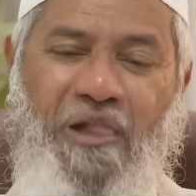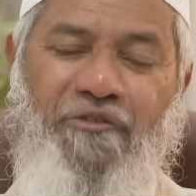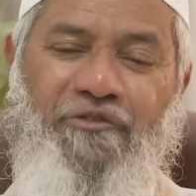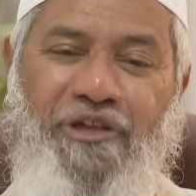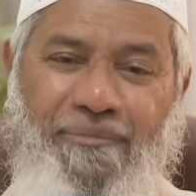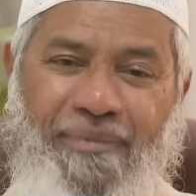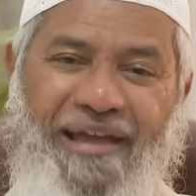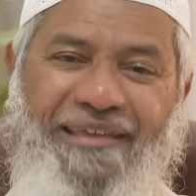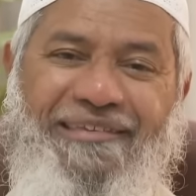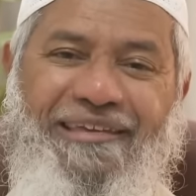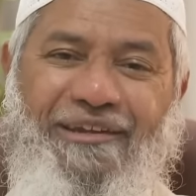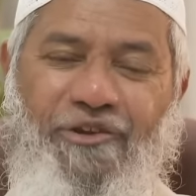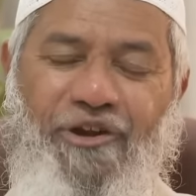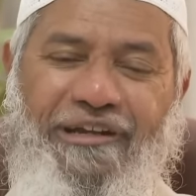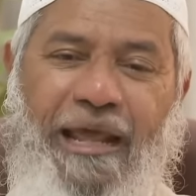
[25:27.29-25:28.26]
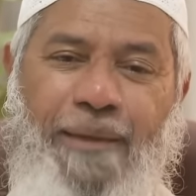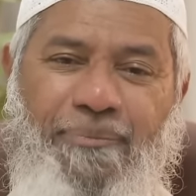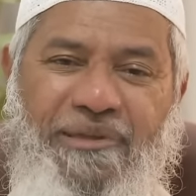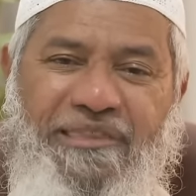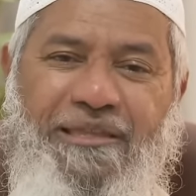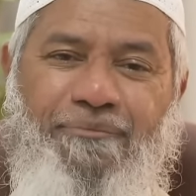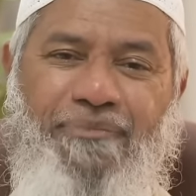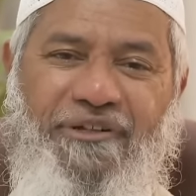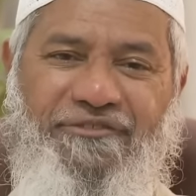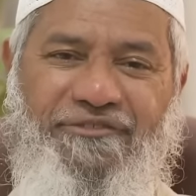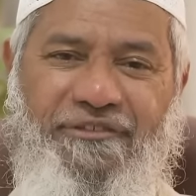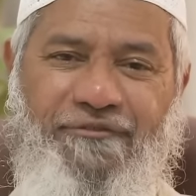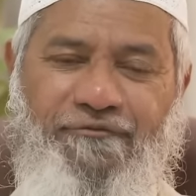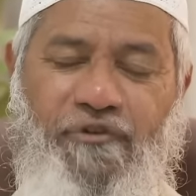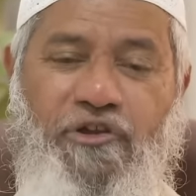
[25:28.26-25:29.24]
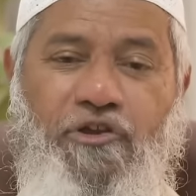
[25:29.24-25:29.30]
So imagine you are tapping the
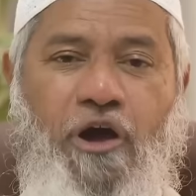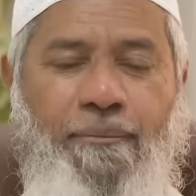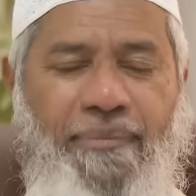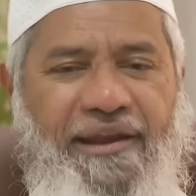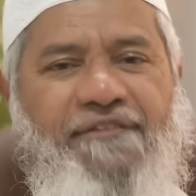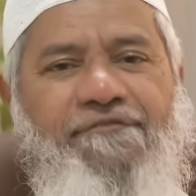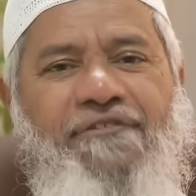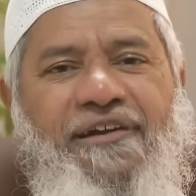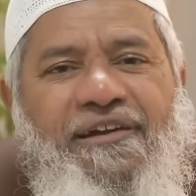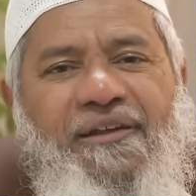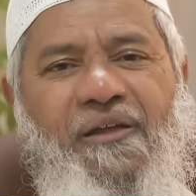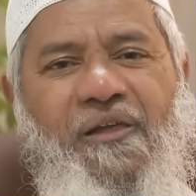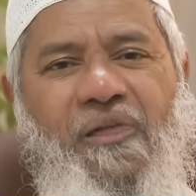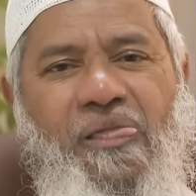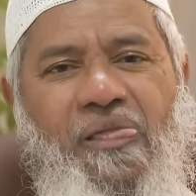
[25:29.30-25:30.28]
person for your benefit,